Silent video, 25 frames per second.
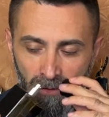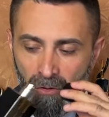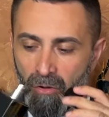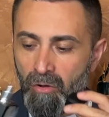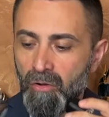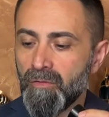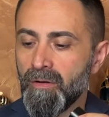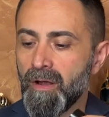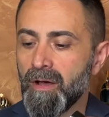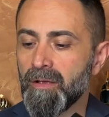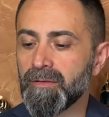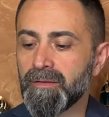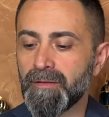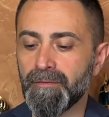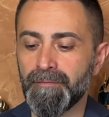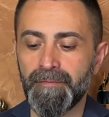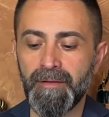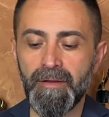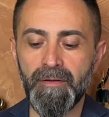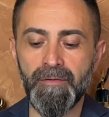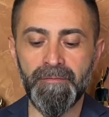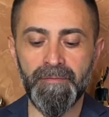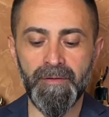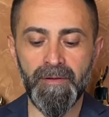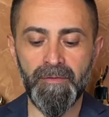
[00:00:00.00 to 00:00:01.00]
all around a
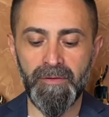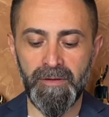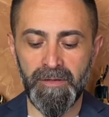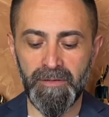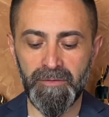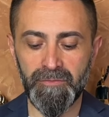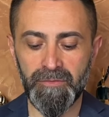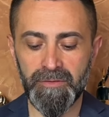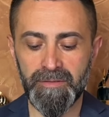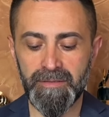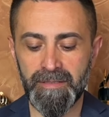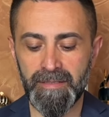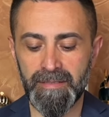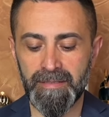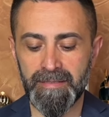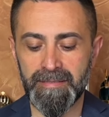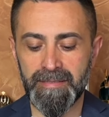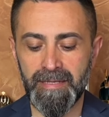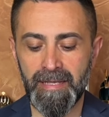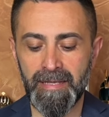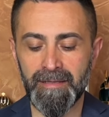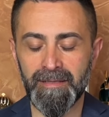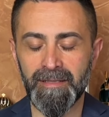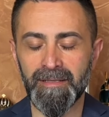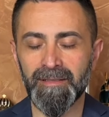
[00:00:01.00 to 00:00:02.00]
very very interesting
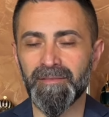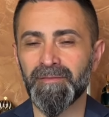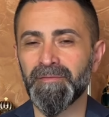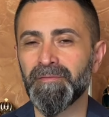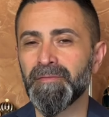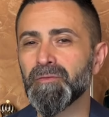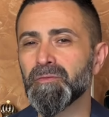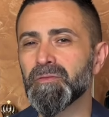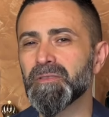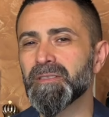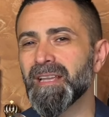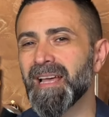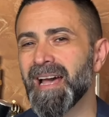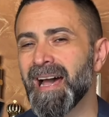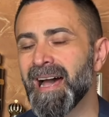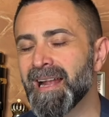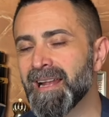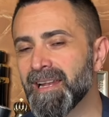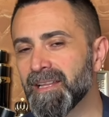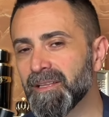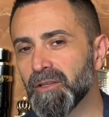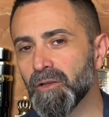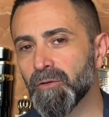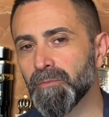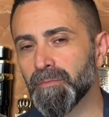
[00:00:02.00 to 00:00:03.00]
scent that feels a
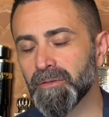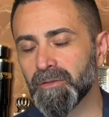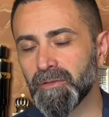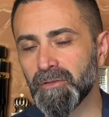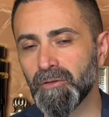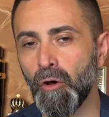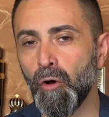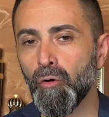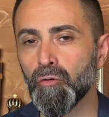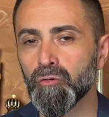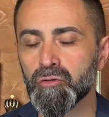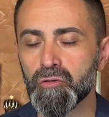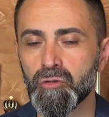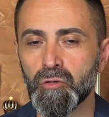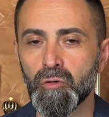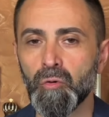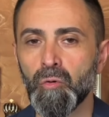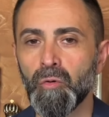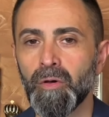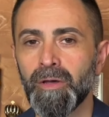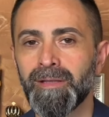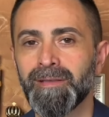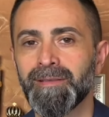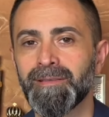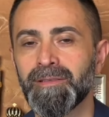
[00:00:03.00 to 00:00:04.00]
little bit old
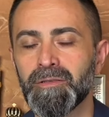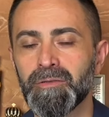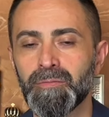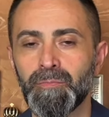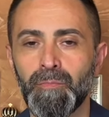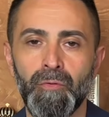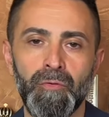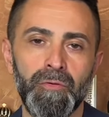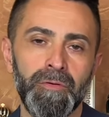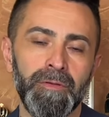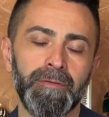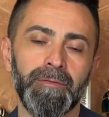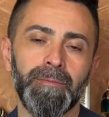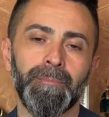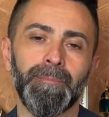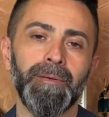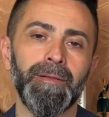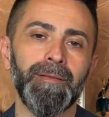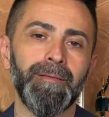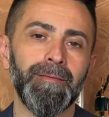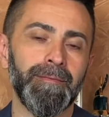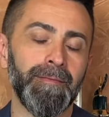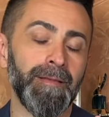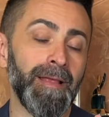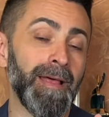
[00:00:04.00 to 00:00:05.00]
school at this point,
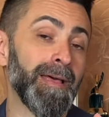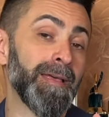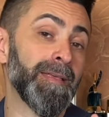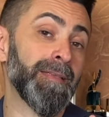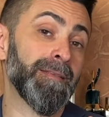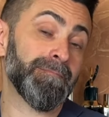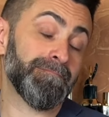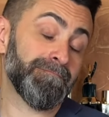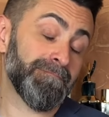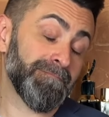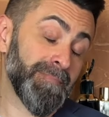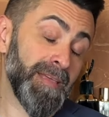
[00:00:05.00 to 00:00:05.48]
but I,